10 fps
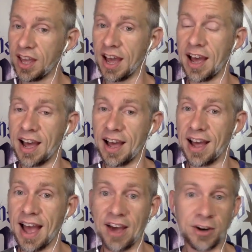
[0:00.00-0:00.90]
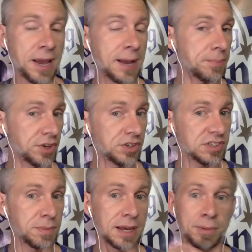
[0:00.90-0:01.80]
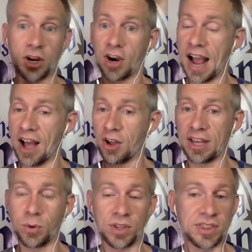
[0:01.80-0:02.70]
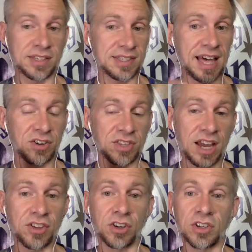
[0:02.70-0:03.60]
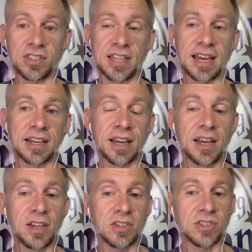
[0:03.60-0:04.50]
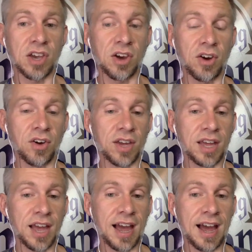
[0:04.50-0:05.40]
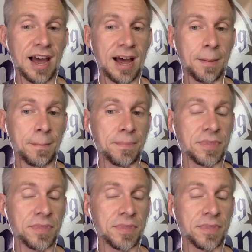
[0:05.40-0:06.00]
how to pay bills maybe, or how, like, what this, that, or the other looks like. So um,